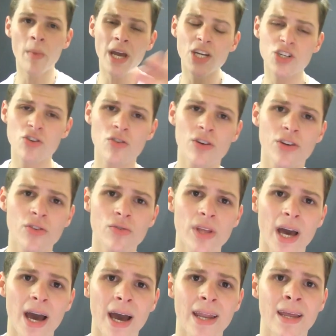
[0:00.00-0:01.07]
make sure and do
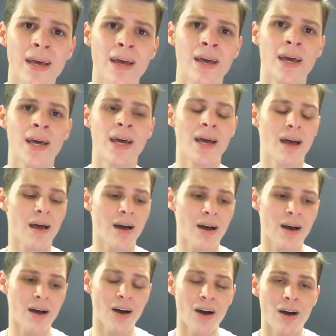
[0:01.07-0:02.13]
that.
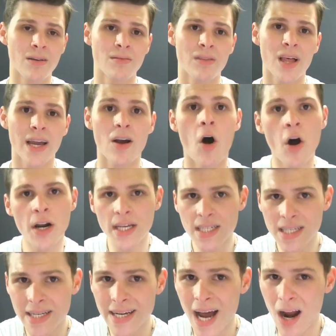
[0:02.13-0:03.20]

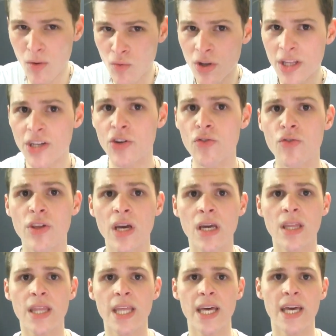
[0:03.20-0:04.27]
Honestly, I really do
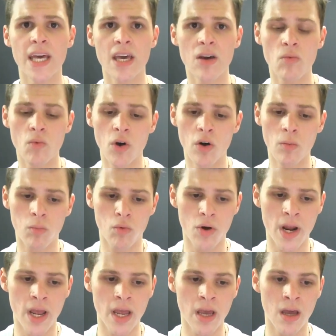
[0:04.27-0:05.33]
think that it will
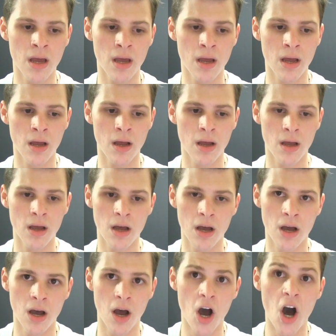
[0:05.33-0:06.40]
bring
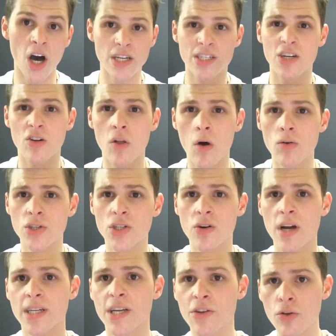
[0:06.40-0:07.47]
us
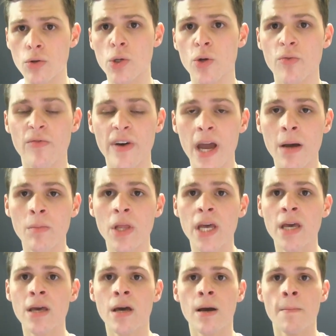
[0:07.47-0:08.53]
closer as a YouTube
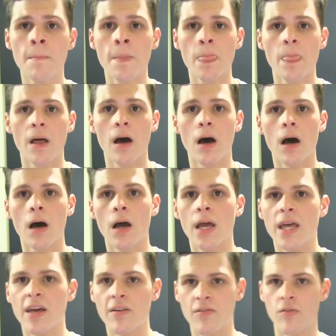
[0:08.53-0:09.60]
family.
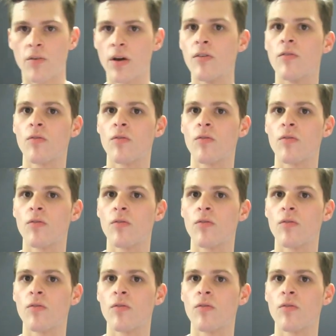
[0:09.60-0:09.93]
If